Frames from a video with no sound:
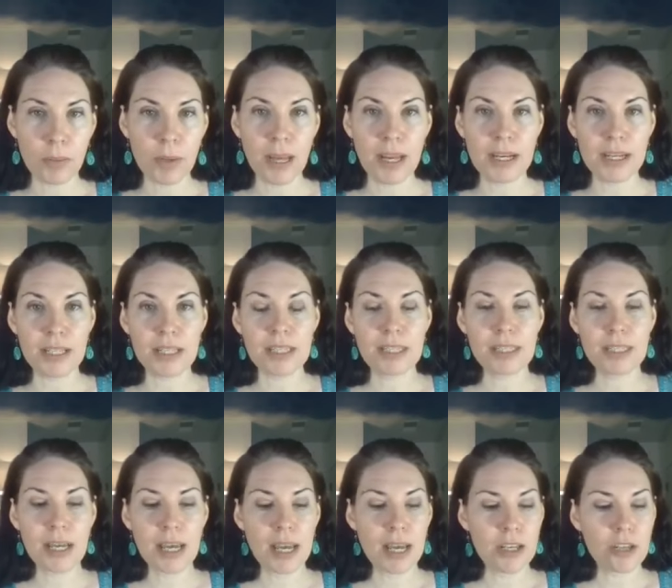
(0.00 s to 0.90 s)
And it's
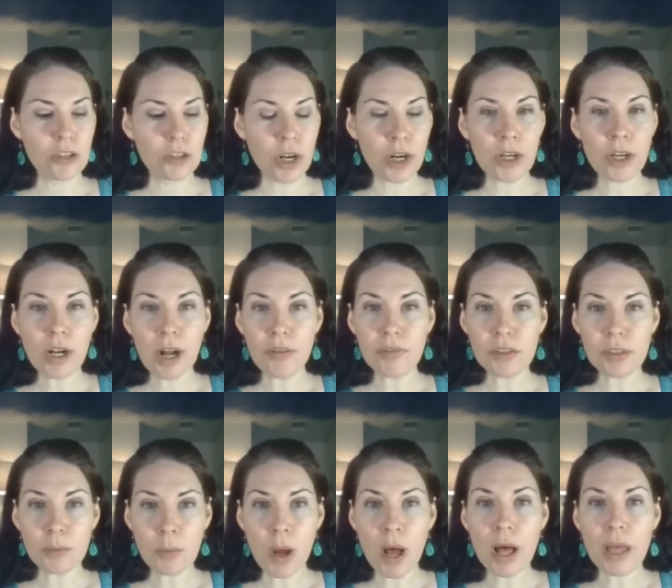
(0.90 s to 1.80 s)
started off
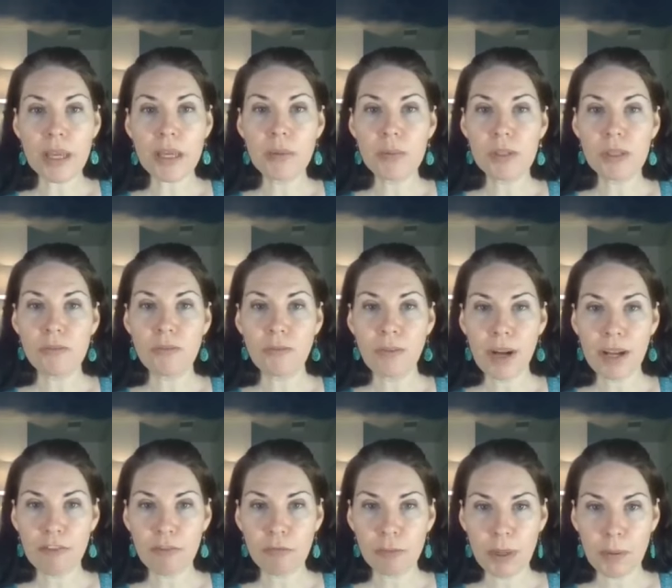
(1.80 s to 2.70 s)
small, it was five
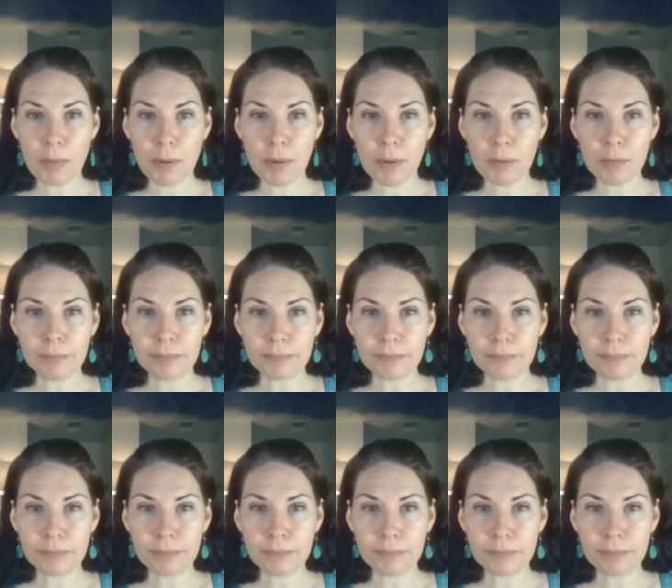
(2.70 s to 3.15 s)
people.